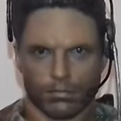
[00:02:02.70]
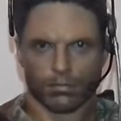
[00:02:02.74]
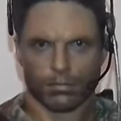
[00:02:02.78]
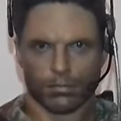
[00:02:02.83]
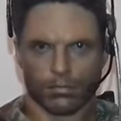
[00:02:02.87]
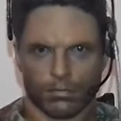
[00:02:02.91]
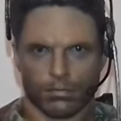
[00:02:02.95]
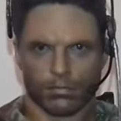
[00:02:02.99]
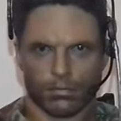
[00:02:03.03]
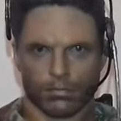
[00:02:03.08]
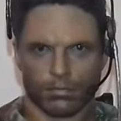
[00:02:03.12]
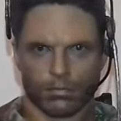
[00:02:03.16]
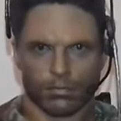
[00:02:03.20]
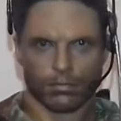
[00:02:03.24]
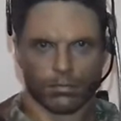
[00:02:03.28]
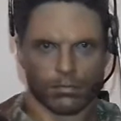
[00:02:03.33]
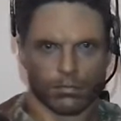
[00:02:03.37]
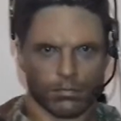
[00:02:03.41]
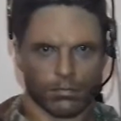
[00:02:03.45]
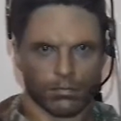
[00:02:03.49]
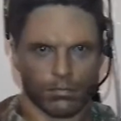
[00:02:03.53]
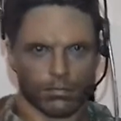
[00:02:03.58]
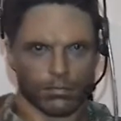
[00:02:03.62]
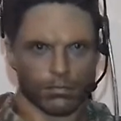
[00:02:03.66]
magic
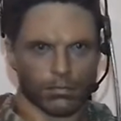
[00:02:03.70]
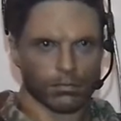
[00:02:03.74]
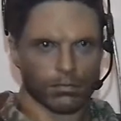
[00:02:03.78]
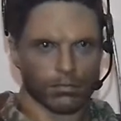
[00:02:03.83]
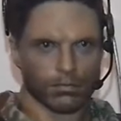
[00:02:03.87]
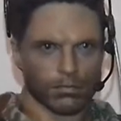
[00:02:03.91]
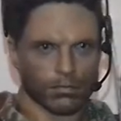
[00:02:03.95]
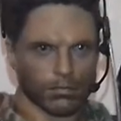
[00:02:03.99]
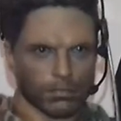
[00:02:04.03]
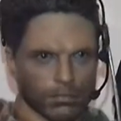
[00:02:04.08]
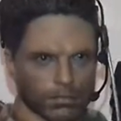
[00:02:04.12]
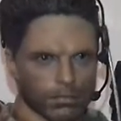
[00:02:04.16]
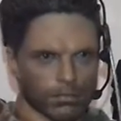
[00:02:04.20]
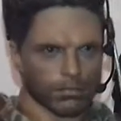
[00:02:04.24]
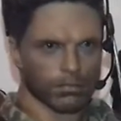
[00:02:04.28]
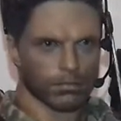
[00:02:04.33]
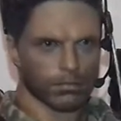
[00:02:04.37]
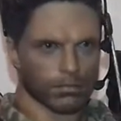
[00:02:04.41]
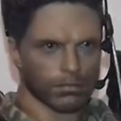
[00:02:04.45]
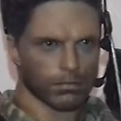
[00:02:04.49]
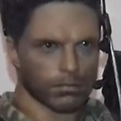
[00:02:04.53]
again, and he's uh,